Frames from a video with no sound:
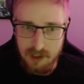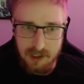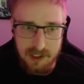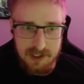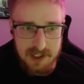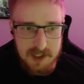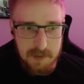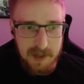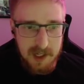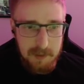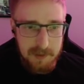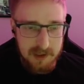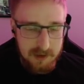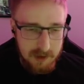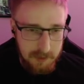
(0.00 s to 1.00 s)
It does make
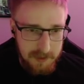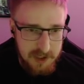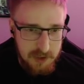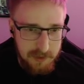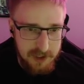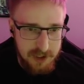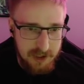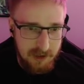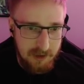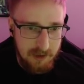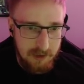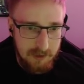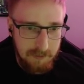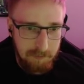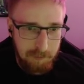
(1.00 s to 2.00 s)
me a little bit squishy,
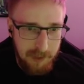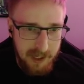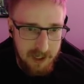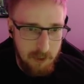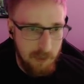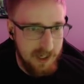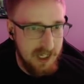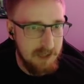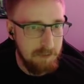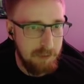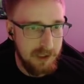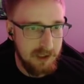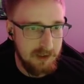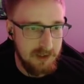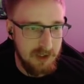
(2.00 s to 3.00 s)
but we can
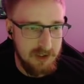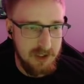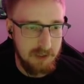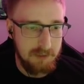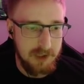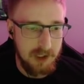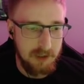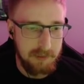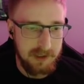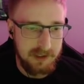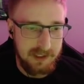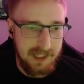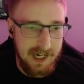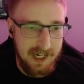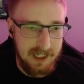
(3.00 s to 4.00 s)
build some
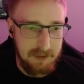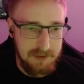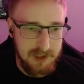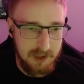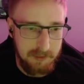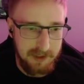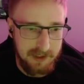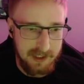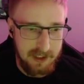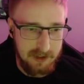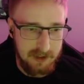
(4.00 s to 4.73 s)
durability items a little bit later